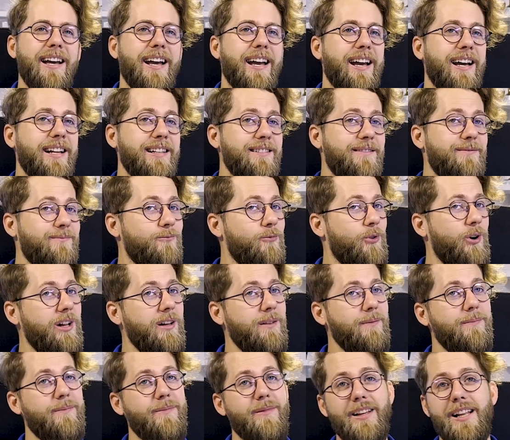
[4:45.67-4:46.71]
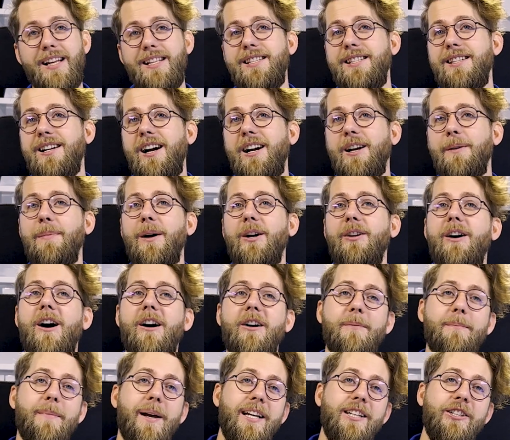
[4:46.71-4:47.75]
And well, let's talk about
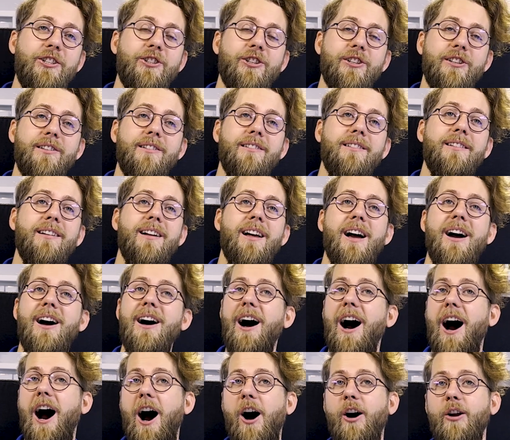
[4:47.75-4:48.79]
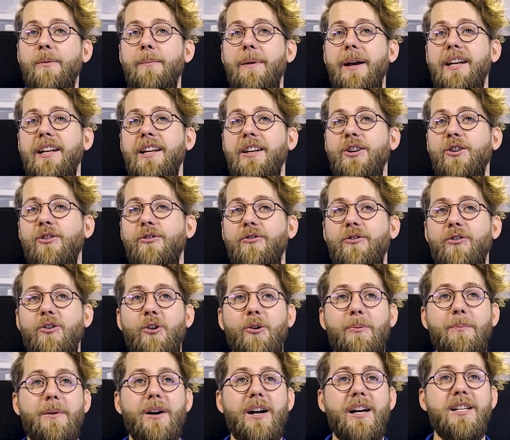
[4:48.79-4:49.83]
automation. Automating your floor
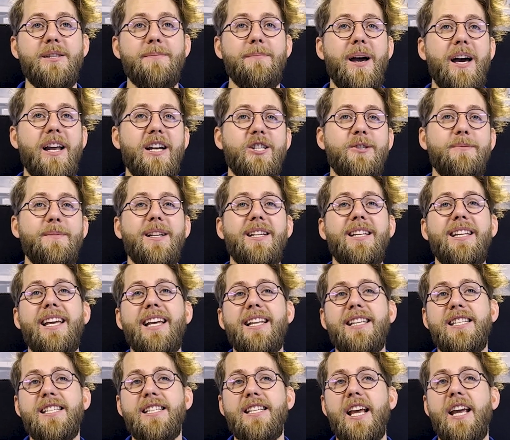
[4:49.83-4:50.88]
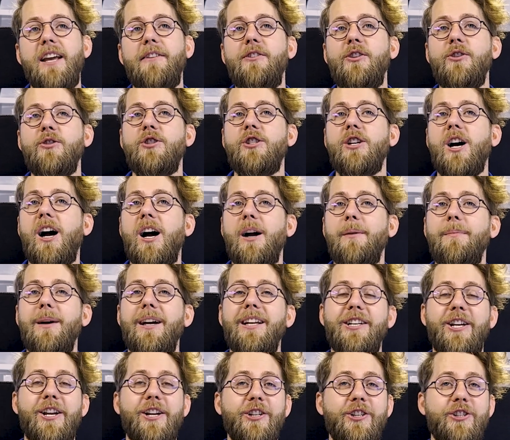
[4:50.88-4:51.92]
price management can save you time
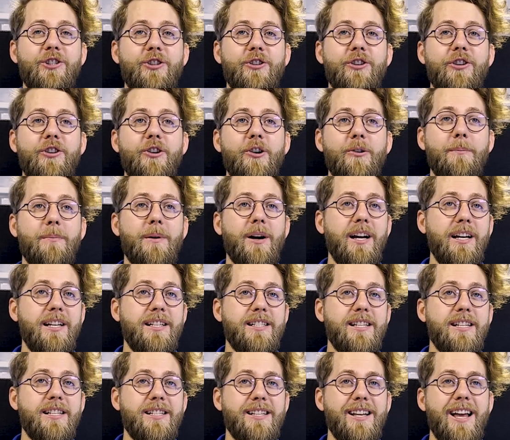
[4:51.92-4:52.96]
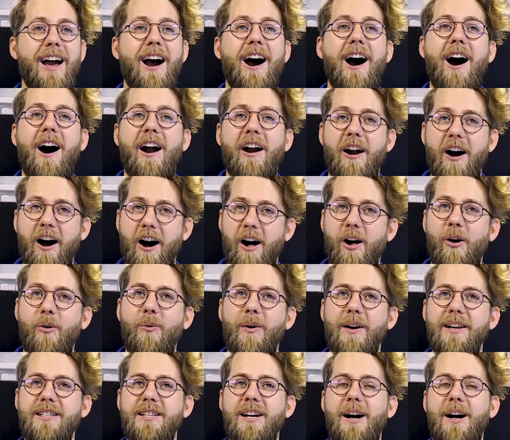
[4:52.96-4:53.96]
and ensure your prices are always